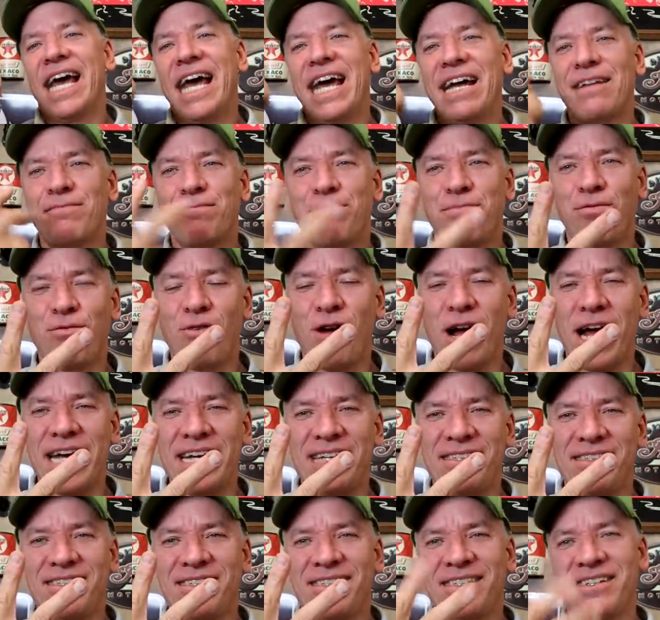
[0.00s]
and
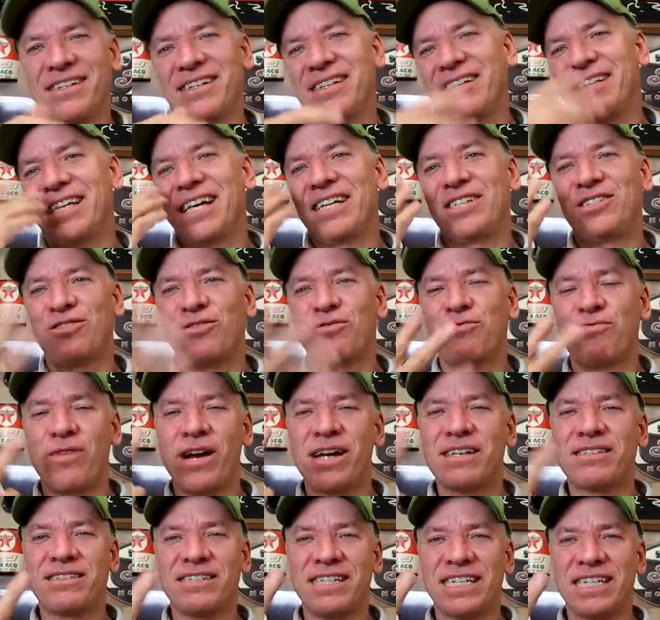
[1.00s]
price that you're
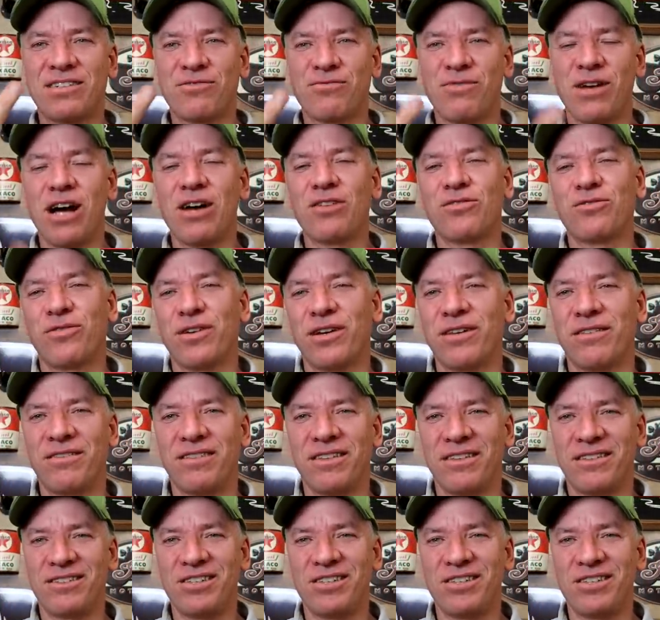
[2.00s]
wrestling around with.